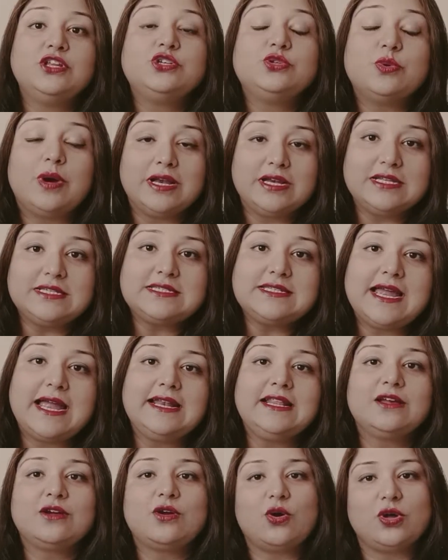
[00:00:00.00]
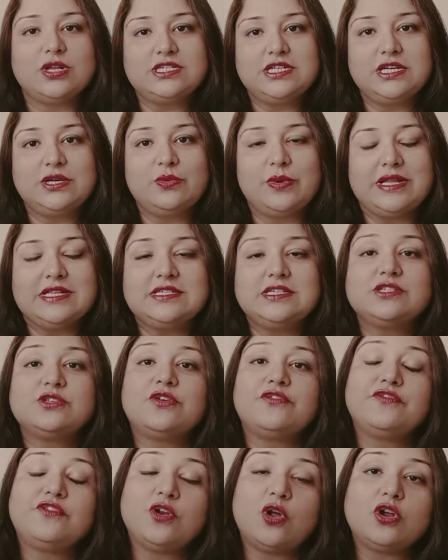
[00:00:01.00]
to understand the consequences
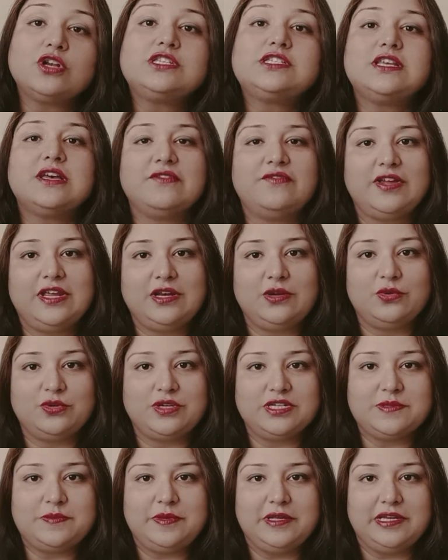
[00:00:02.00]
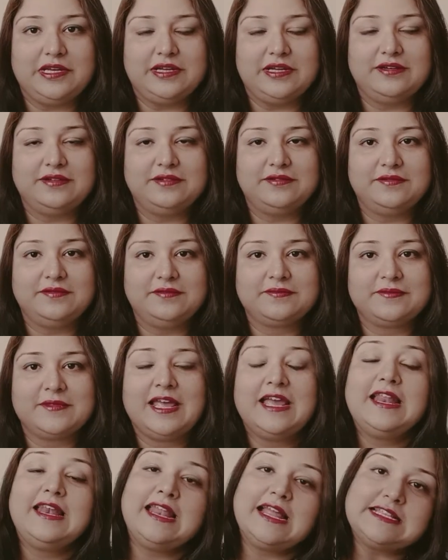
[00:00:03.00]
of not serving notice period.
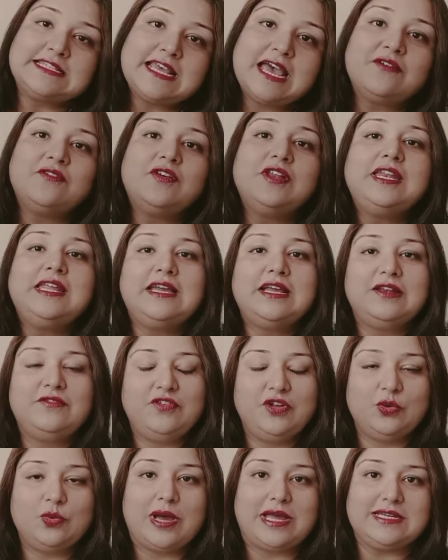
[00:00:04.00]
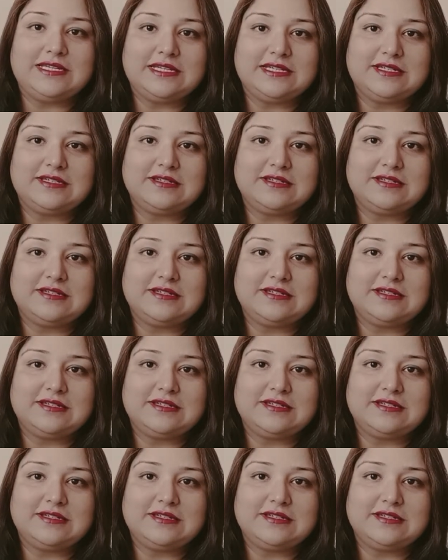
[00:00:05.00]
Let's have a legal view at it.